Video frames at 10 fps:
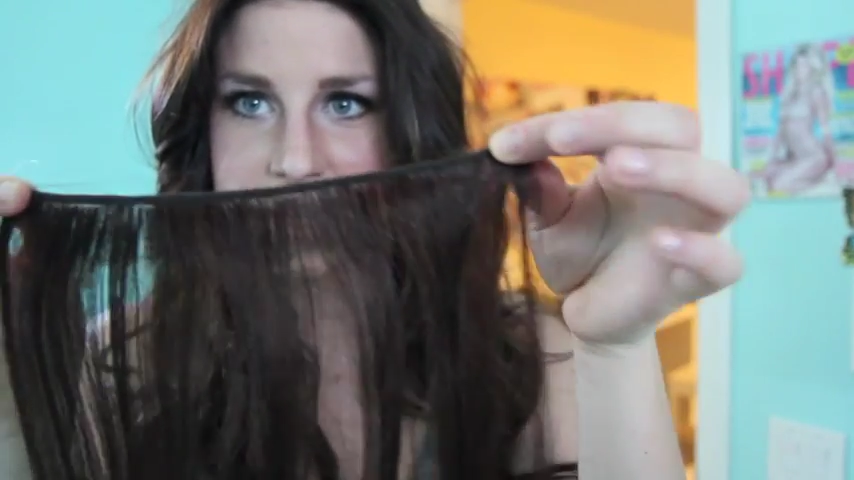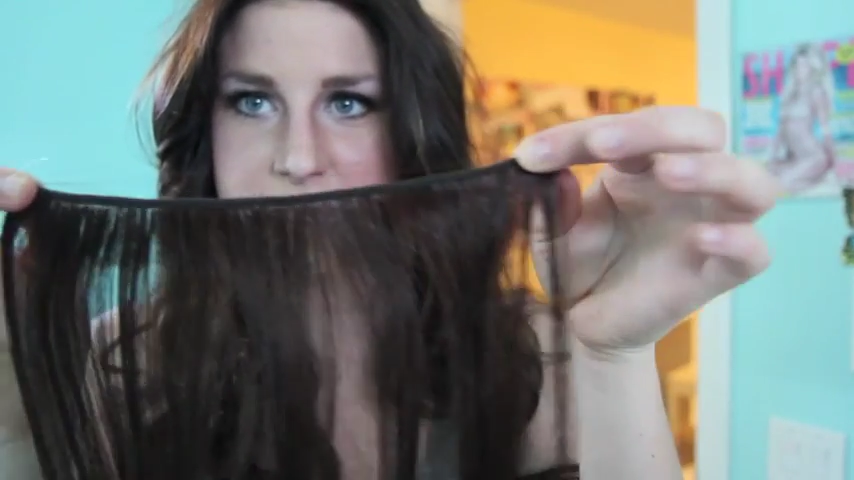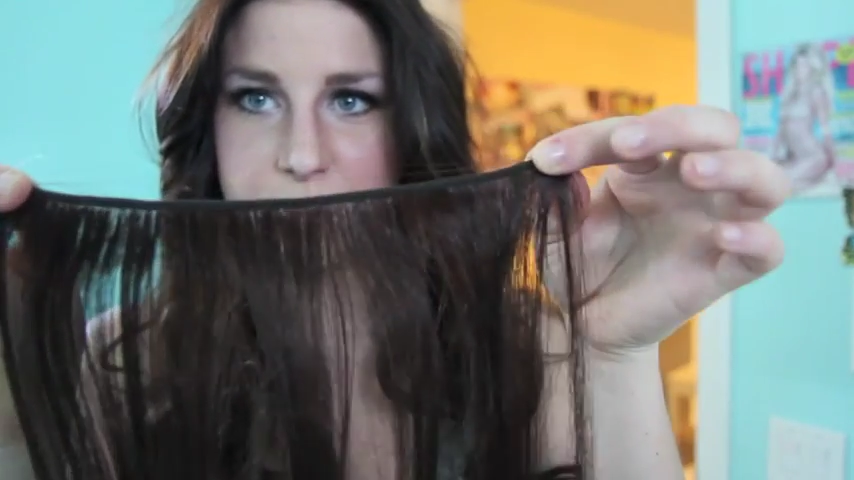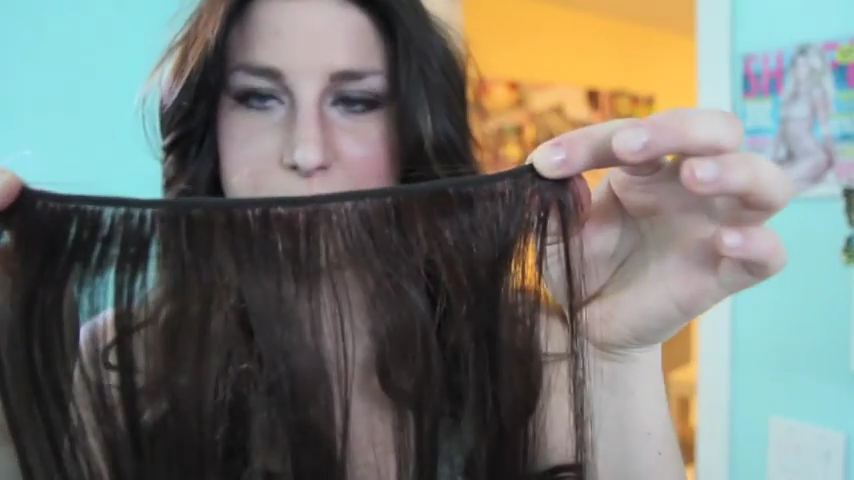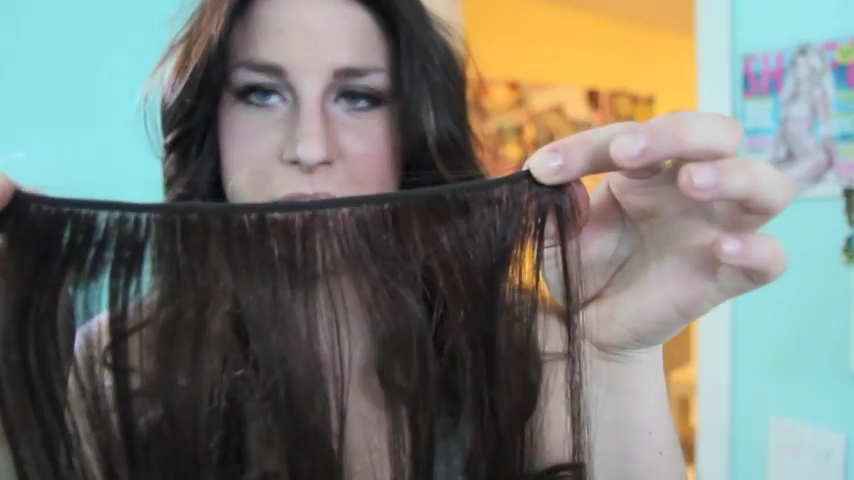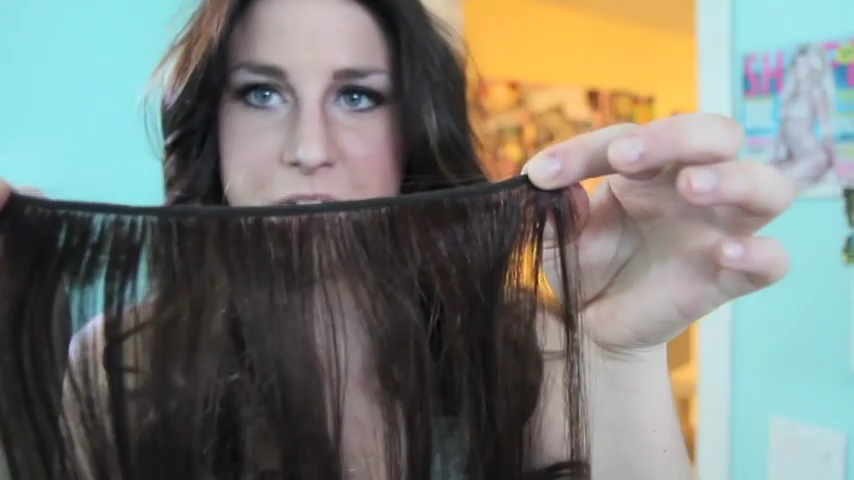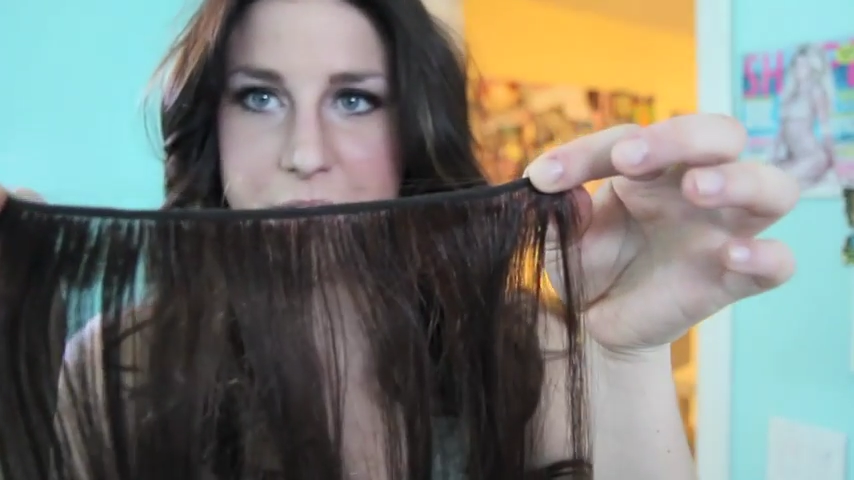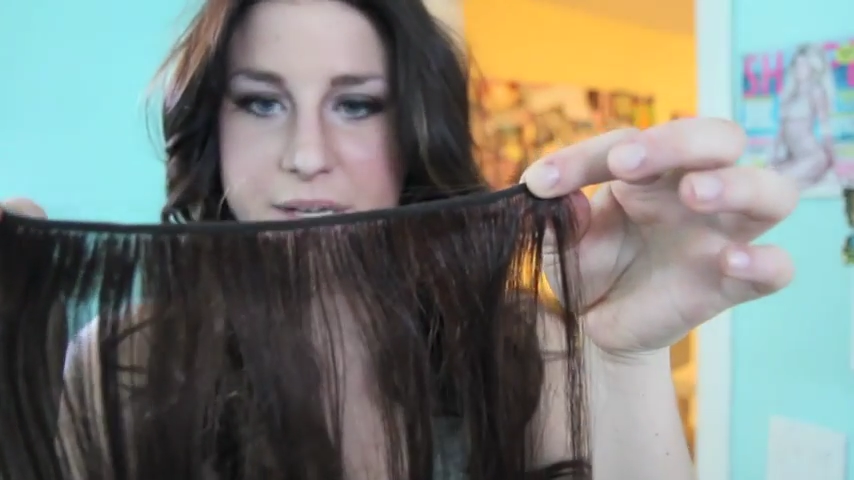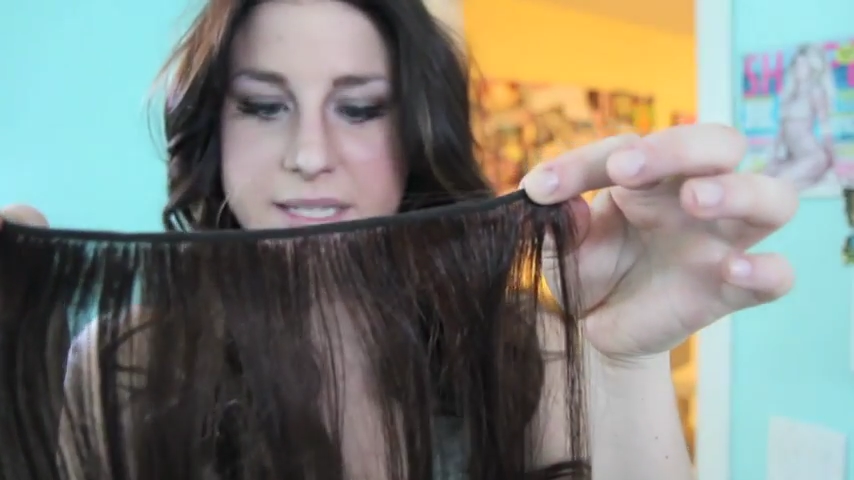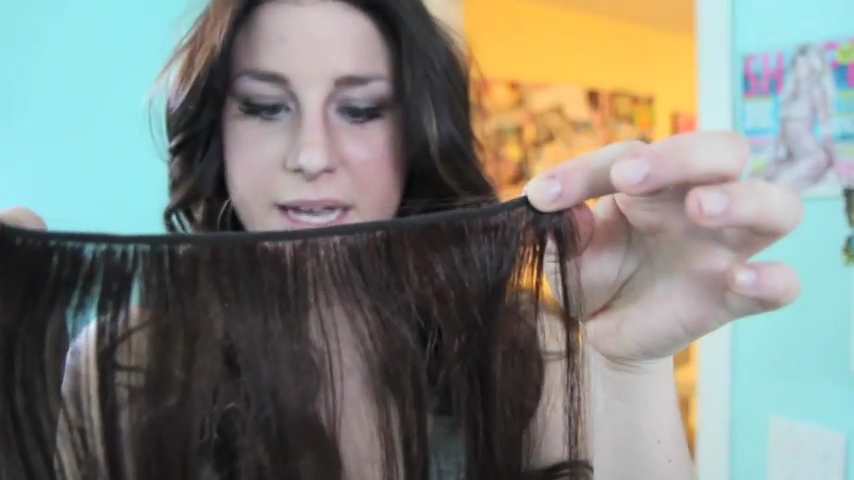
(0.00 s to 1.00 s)
So what I'm going to
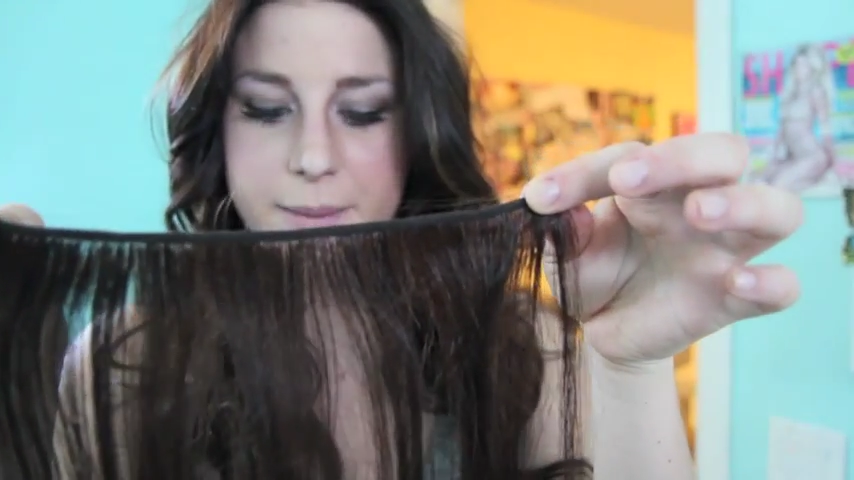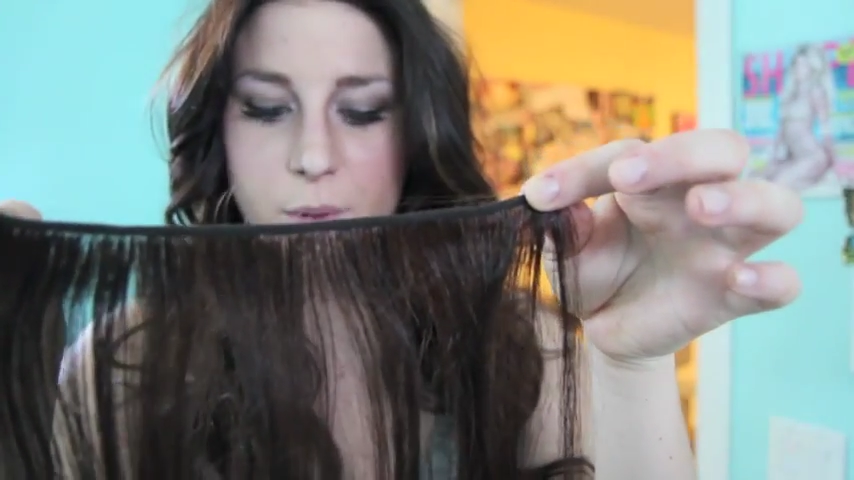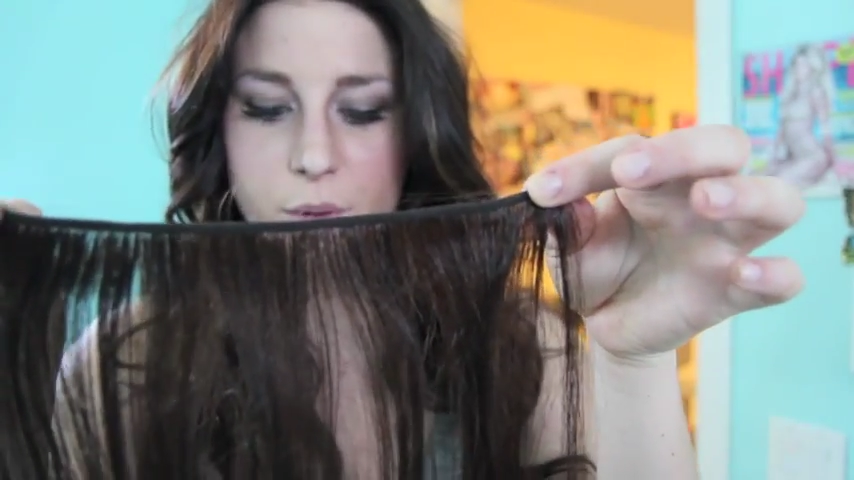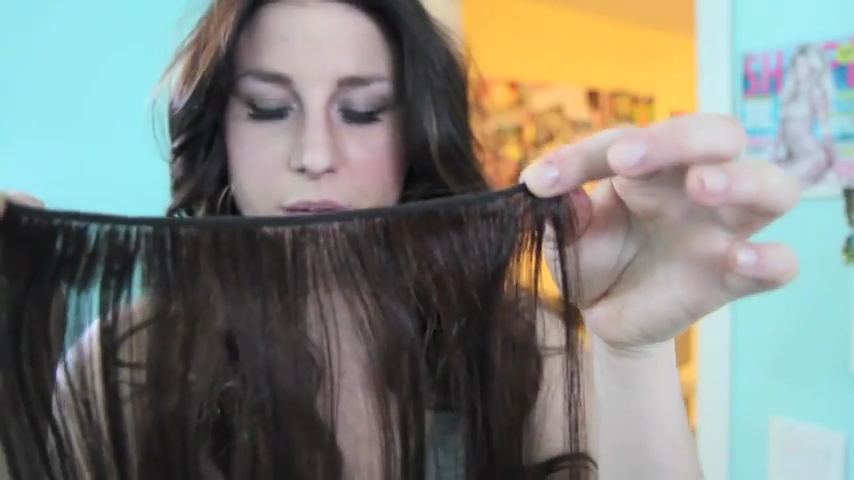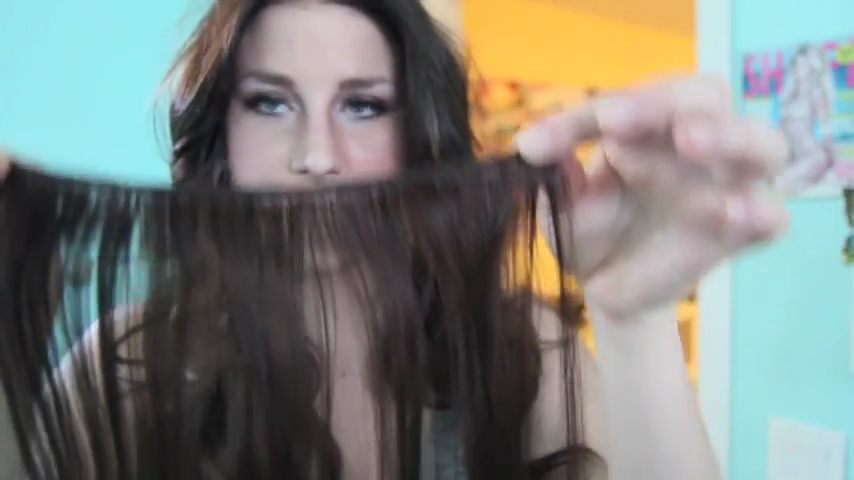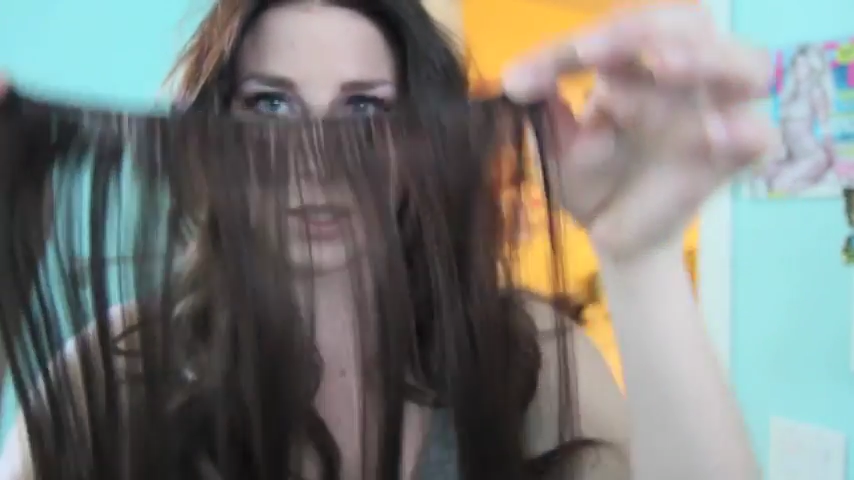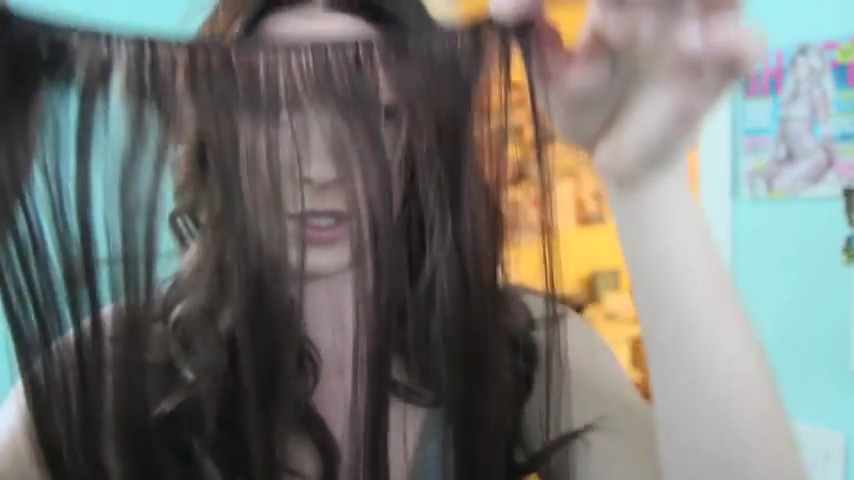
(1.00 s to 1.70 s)
do is I'm going